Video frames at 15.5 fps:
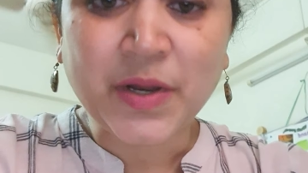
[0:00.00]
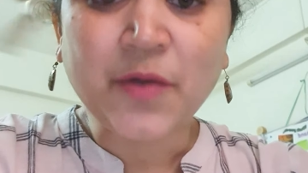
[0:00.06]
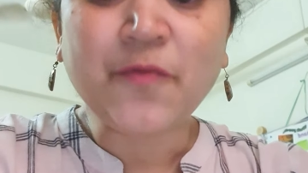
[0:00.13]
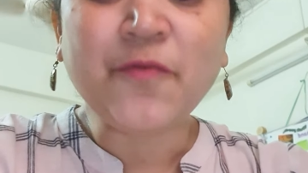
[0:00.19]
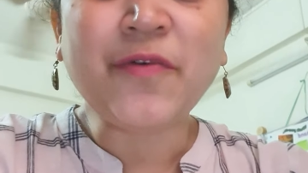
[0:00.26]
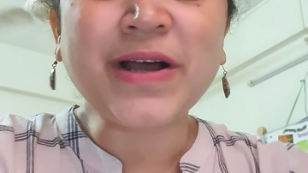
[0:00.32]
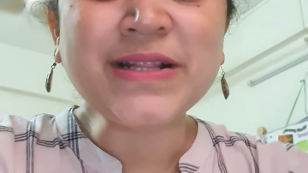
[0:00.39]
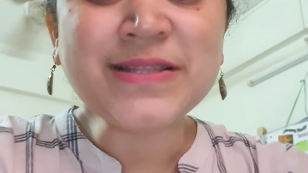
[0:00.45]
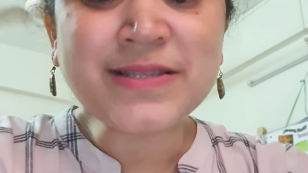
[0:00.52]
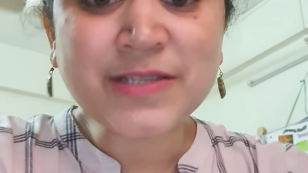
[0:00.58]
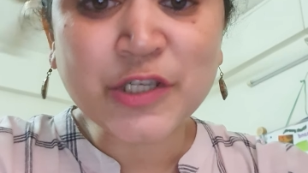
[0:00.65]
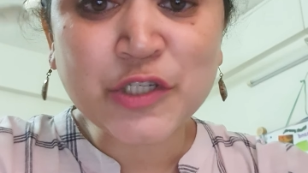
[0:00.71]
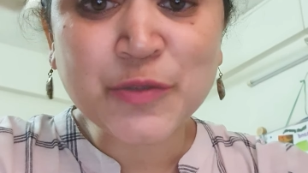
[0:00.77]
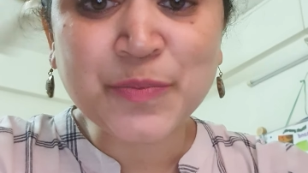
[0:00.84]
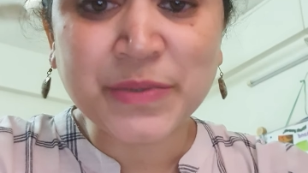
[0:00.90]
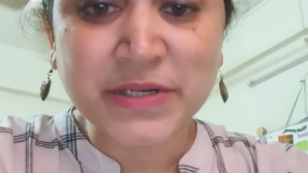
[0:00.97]
One
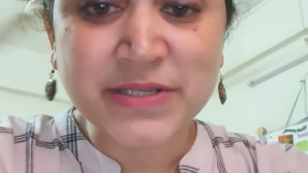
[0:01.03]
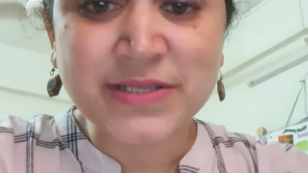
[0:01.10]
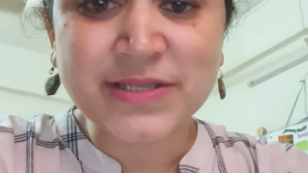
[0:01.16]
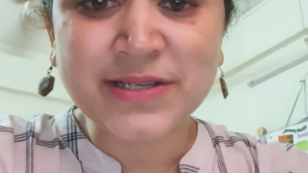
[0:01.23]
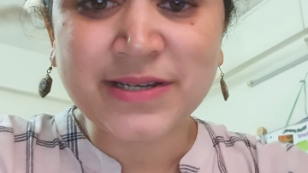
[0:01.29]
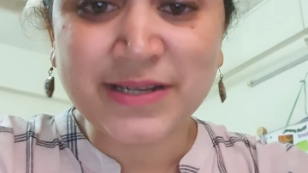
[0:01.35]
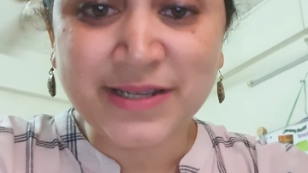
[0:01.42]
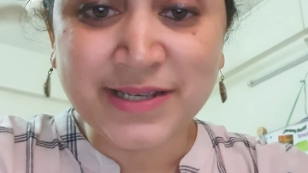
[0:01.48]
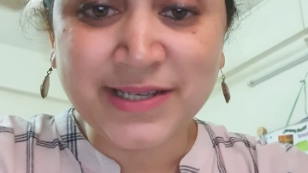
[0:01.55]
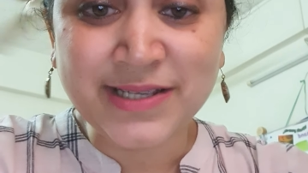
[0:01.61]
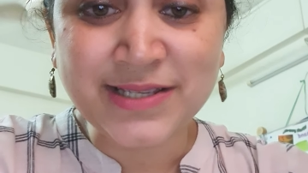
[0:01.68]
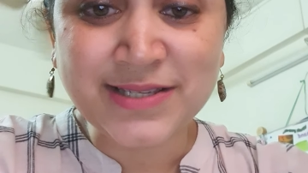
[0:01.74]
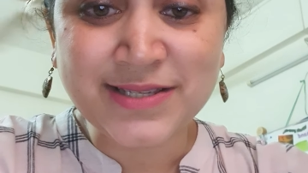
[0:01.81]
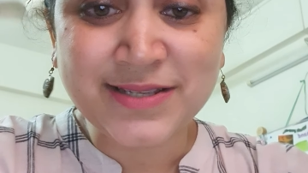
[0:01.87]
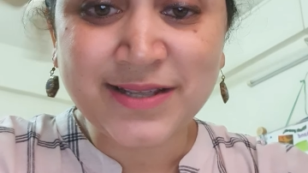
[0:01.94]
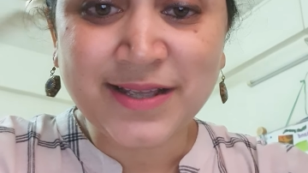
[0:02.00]
such person
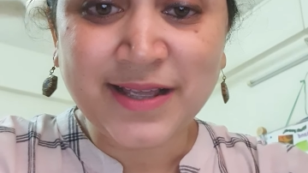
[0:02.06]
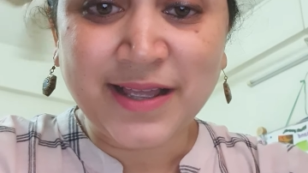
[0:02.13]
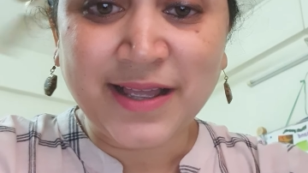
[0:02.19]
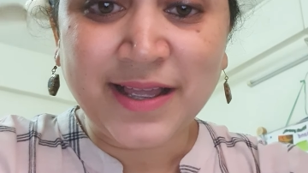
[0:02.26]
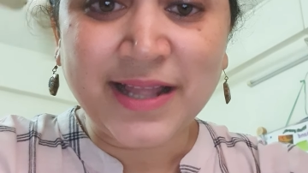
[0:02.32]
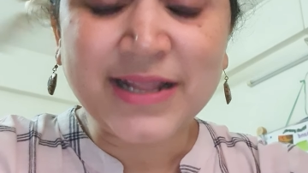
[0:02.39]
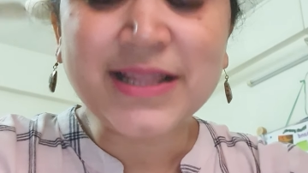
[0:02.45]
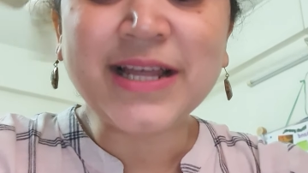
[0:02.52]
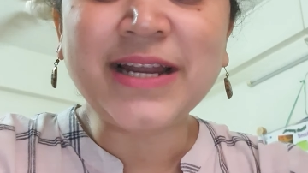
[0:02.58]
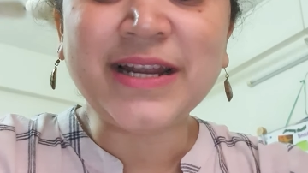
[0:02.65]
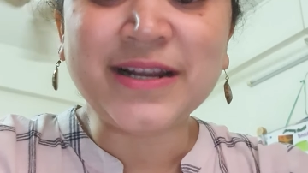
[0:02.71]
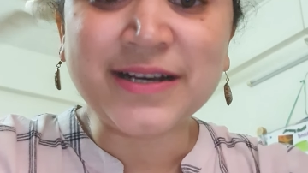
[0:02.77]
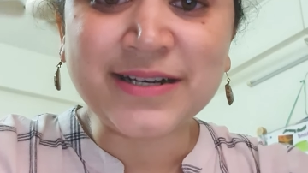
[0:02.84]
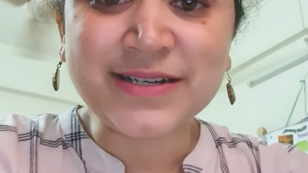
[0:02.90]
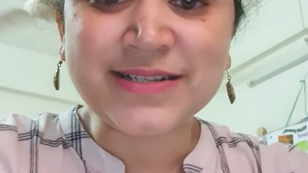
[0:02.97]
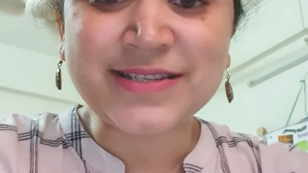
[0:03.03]
is the
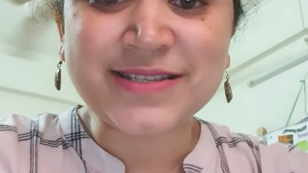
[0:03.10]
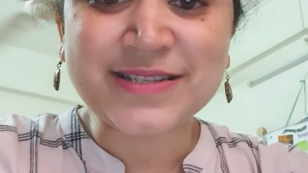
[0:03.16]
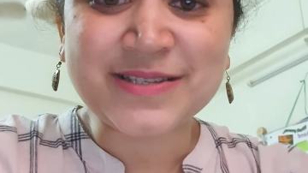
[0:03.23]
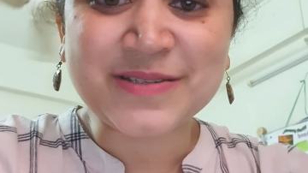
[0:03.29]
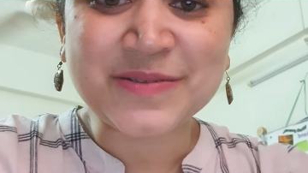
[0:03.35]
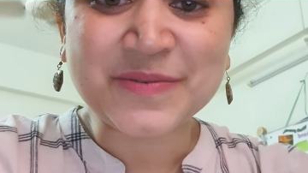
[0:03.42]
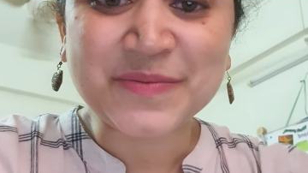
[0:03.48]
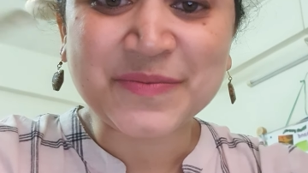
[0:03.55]
nurse.